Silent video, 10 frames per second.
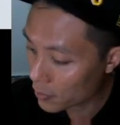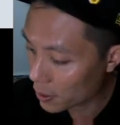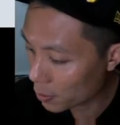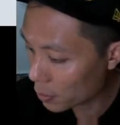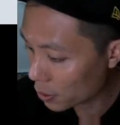
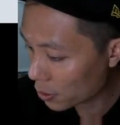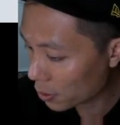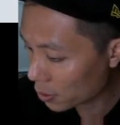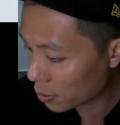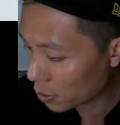And make sure
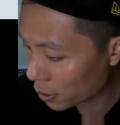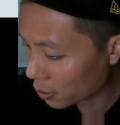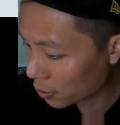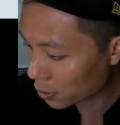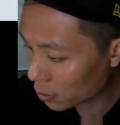it's
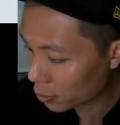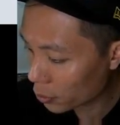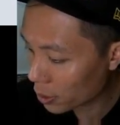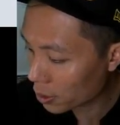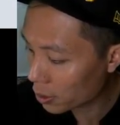connected all the
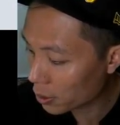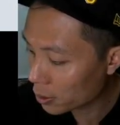way in.